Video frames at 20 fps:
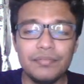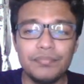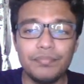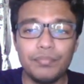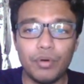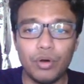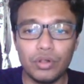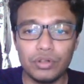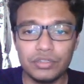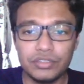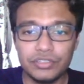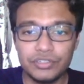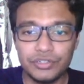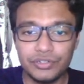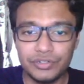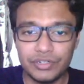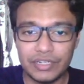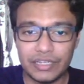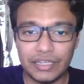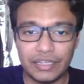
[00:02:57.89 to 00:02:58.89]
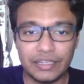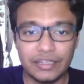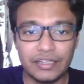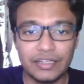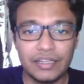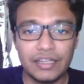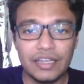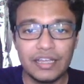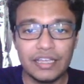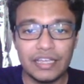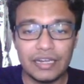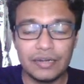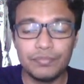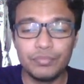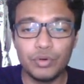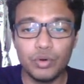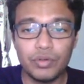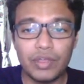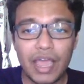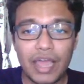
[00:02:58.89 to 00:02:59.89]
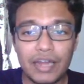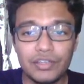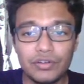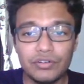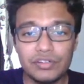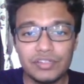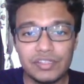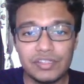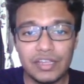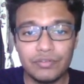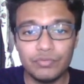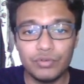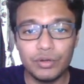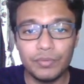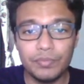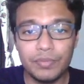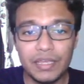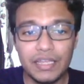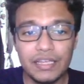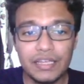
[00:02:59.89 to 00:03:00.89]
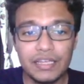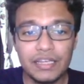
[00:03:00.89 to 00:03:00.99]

pol 3. In prokaryotes, there would be